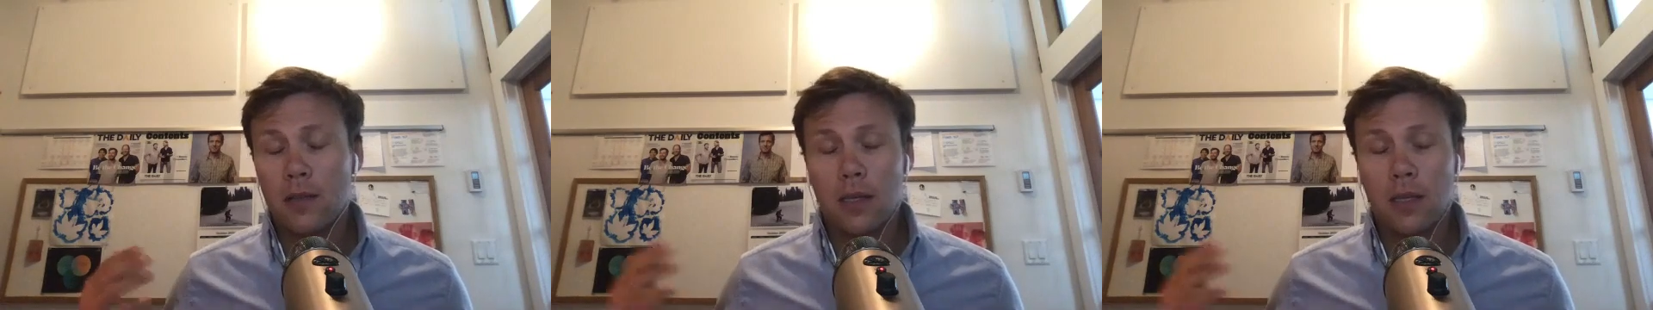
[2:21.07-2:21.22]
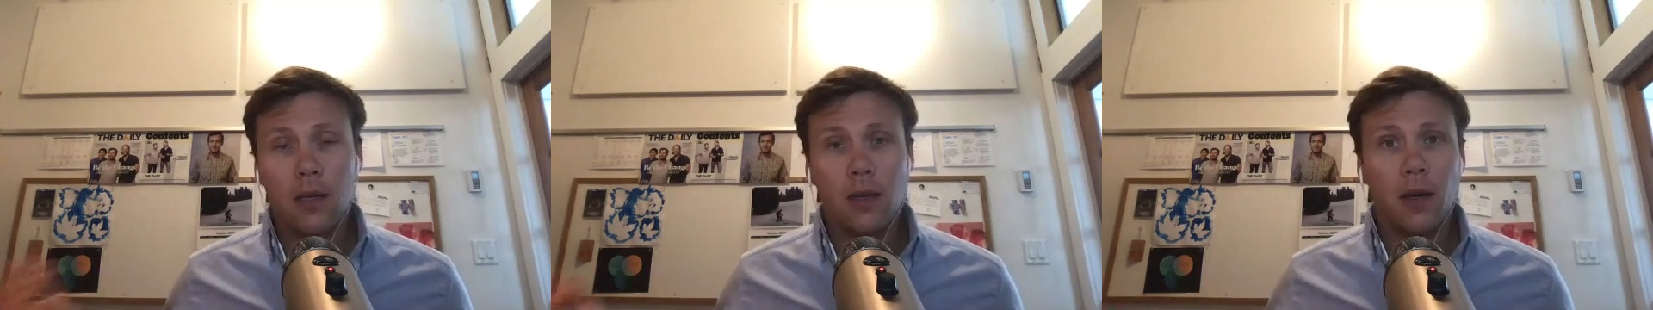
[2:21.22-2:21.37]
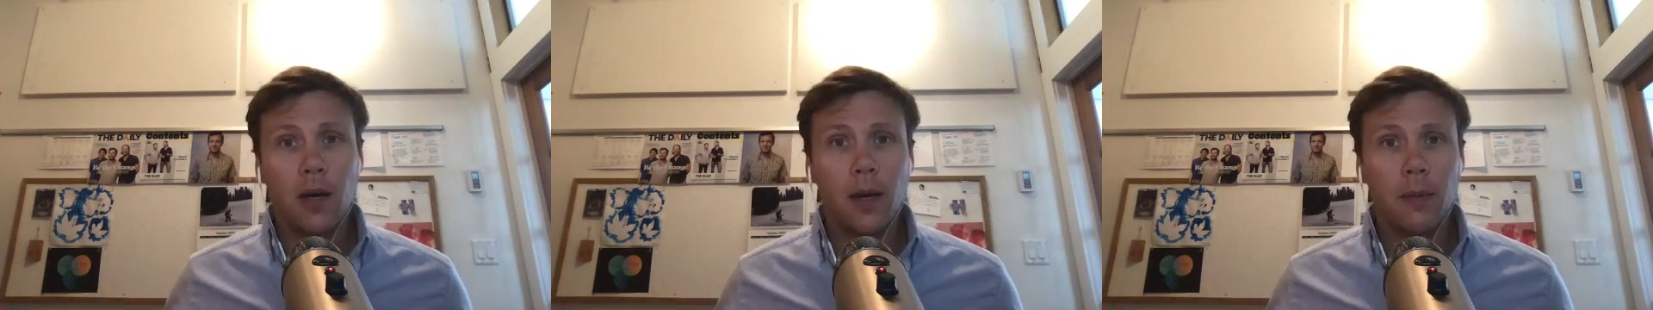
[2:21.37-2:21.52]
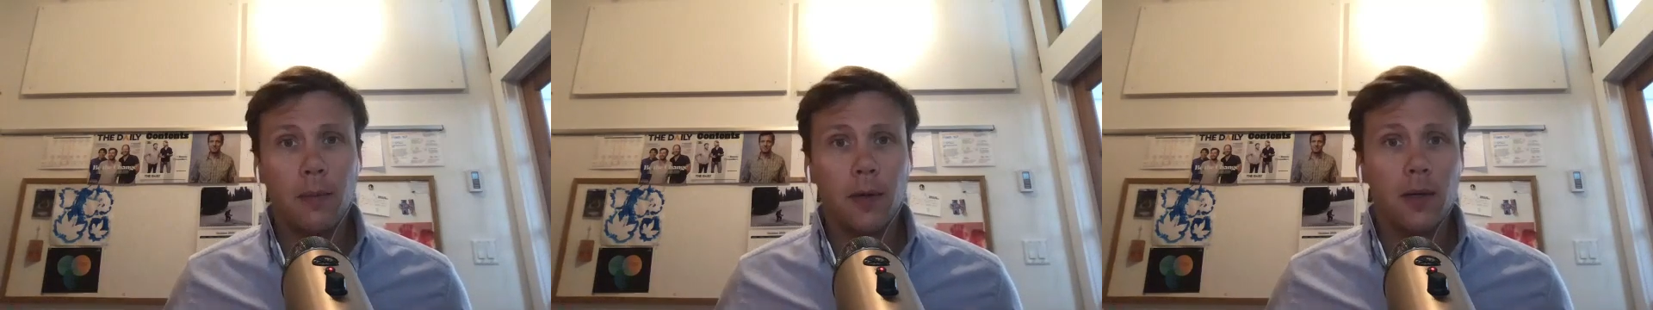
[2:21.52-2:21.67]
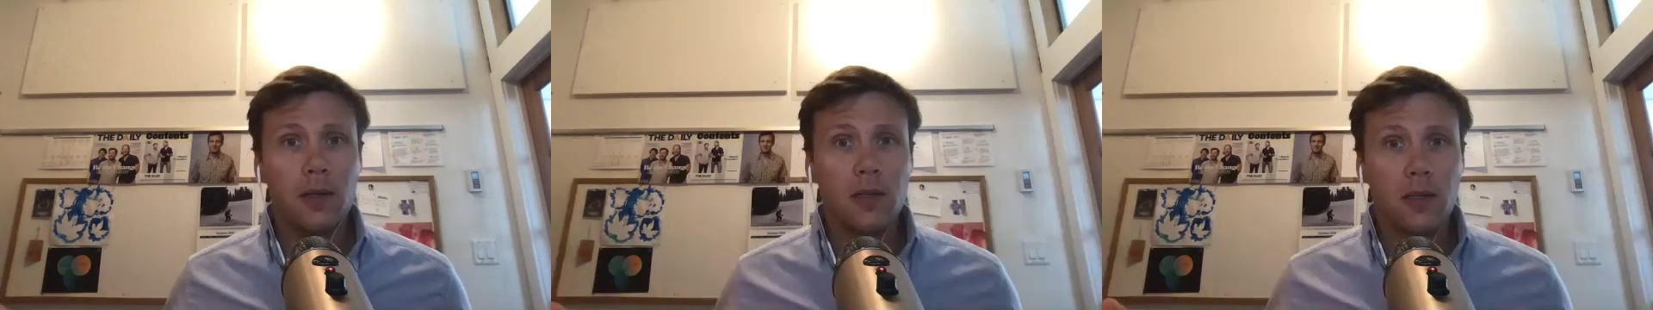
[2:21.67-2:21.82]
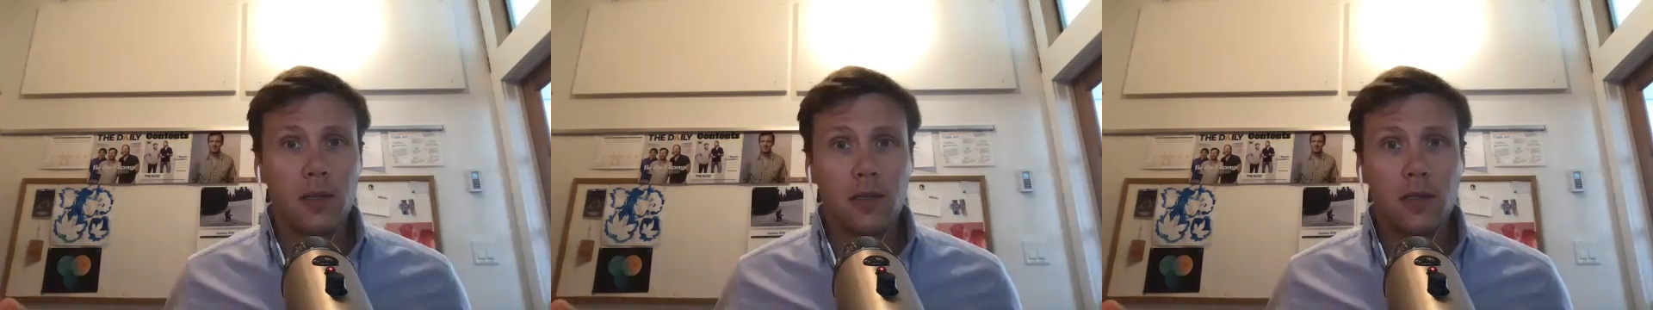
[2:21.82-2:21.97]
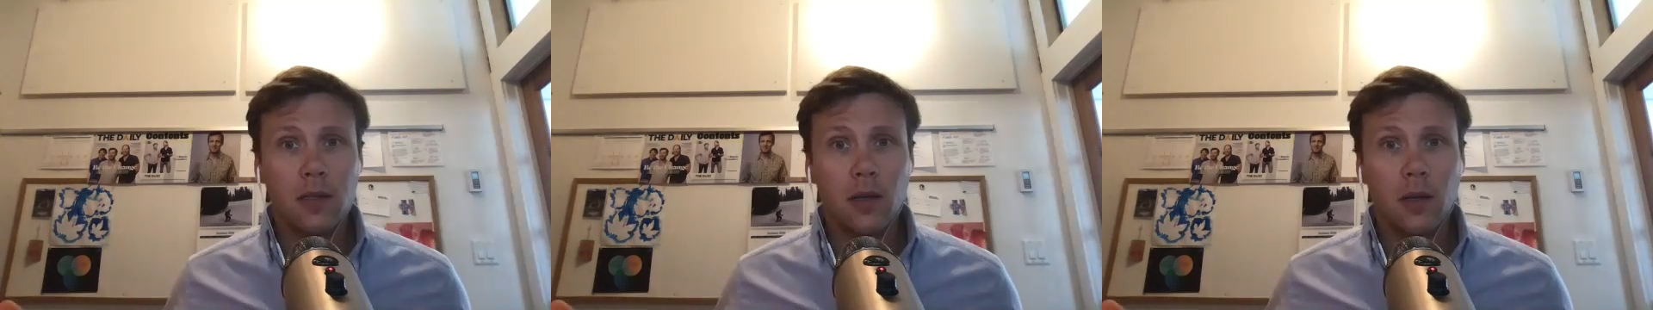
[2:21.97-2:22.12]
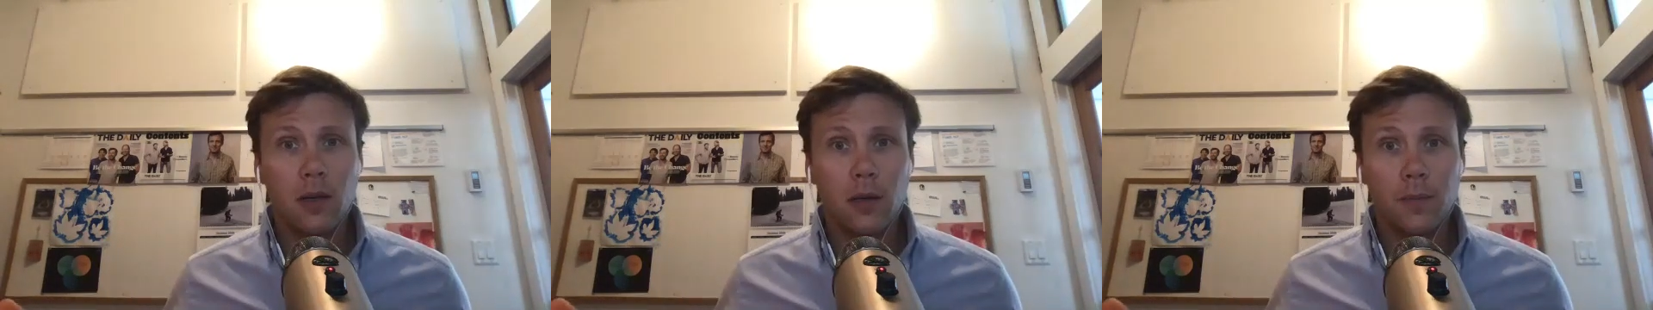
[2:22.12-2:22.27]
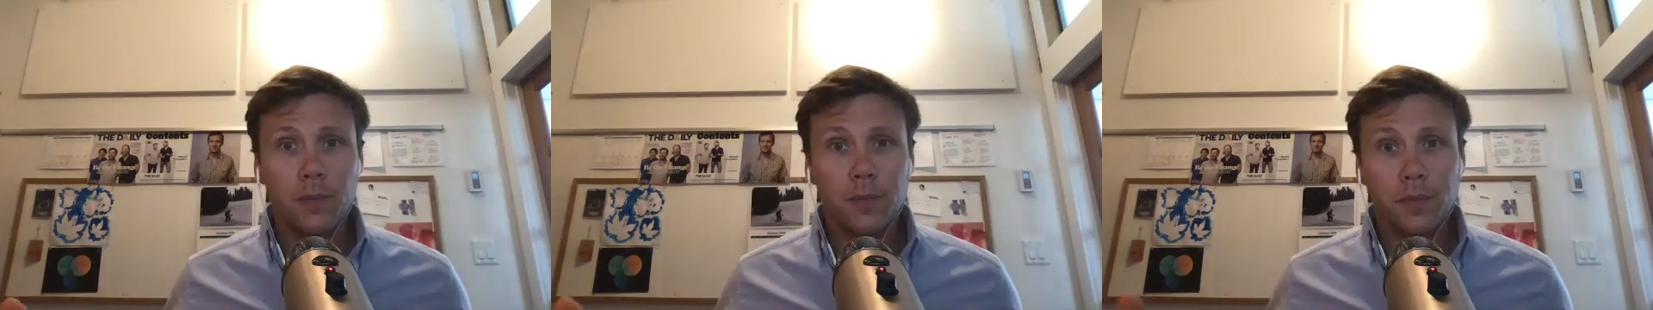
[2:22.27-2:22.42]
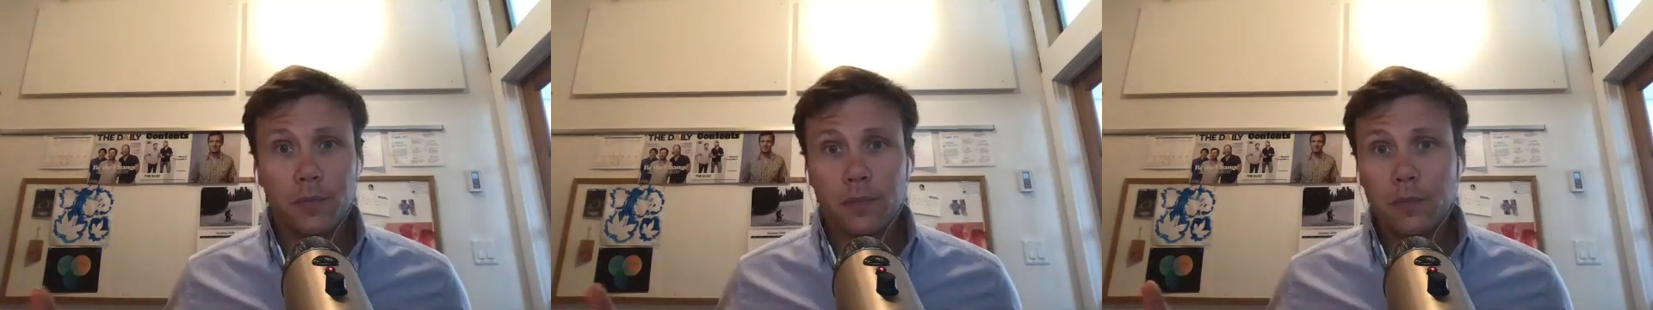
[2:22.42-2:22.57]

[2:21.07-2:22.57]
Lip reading: e-commerce, and so